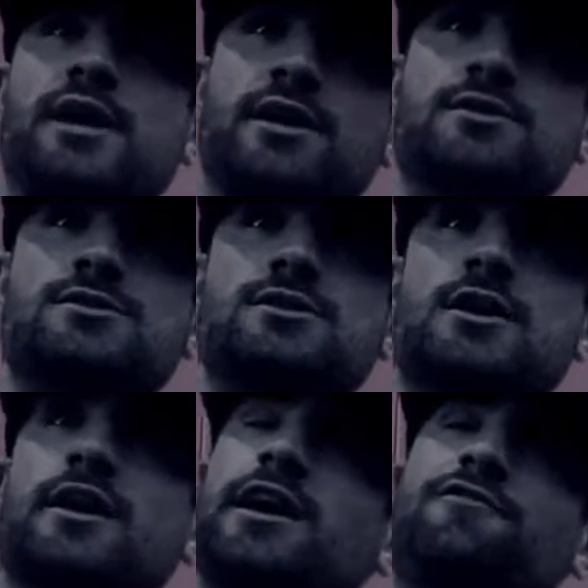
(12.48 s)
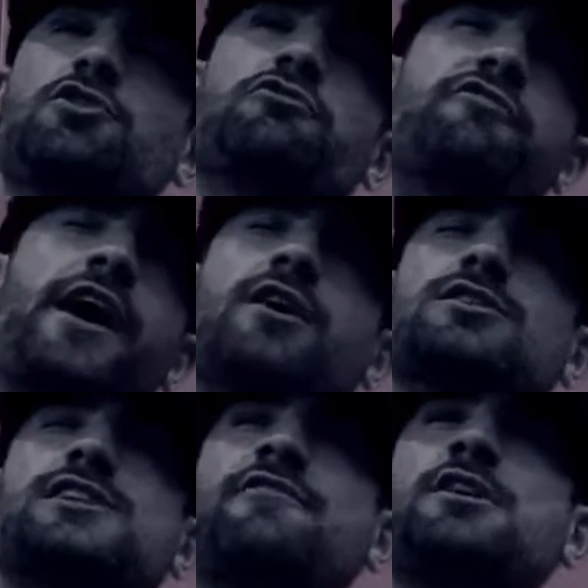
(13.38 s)
is, if you fail
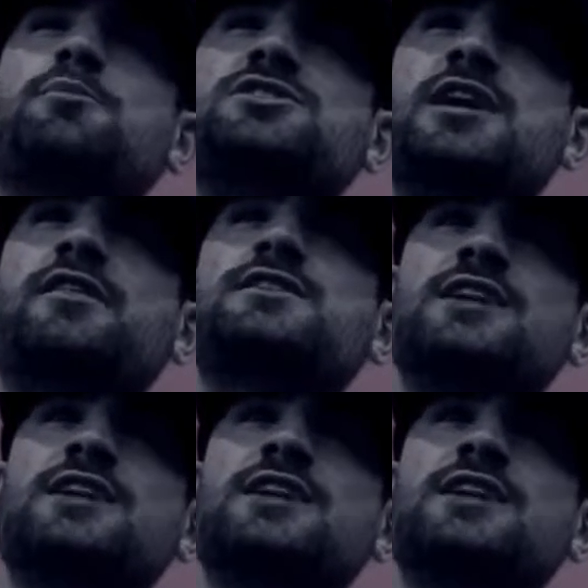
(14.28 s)
70% of the